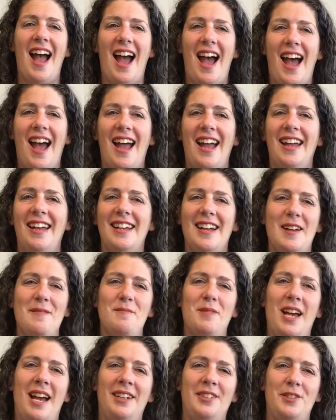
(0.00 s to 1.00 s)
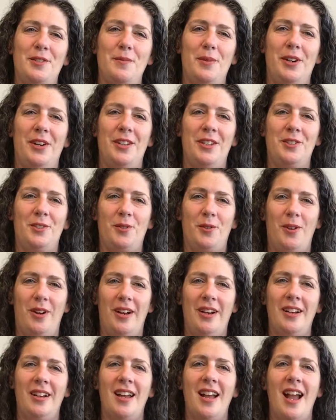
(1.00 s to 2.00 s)
Hi, I'm Dr. Berna
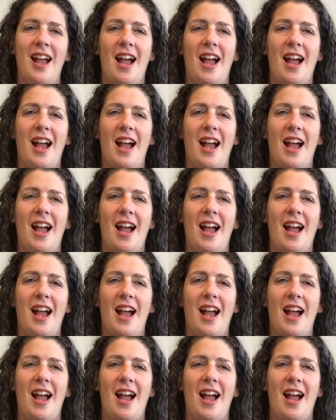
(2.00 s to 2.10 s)
Torr.